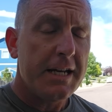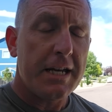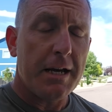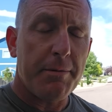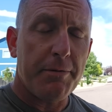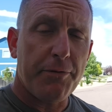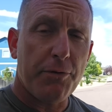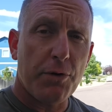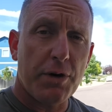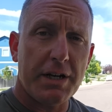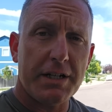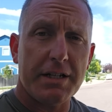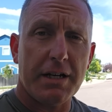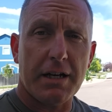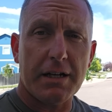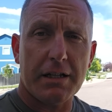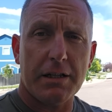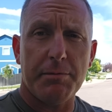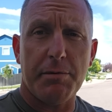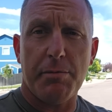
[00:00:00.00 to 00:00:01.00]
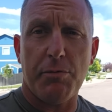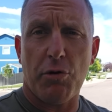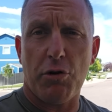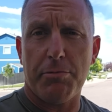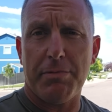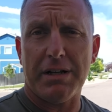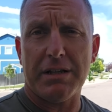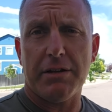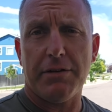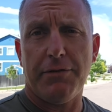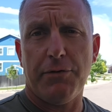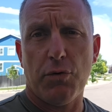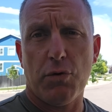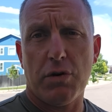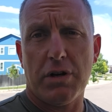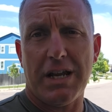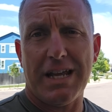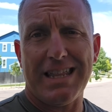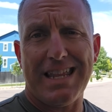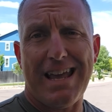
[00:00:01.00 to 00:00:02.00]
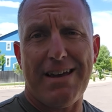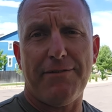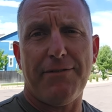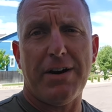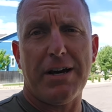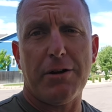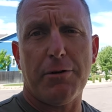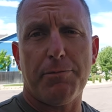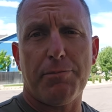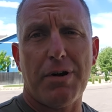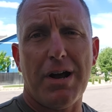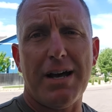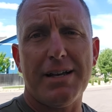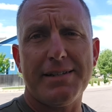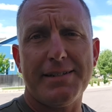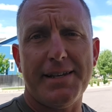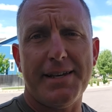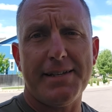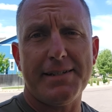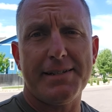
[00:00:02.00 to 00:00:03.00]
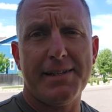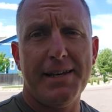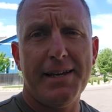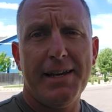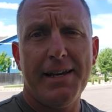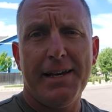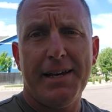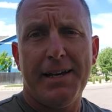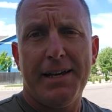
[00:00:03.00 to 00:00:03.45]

Now, before I talk a little bit more about the Ford and that final process,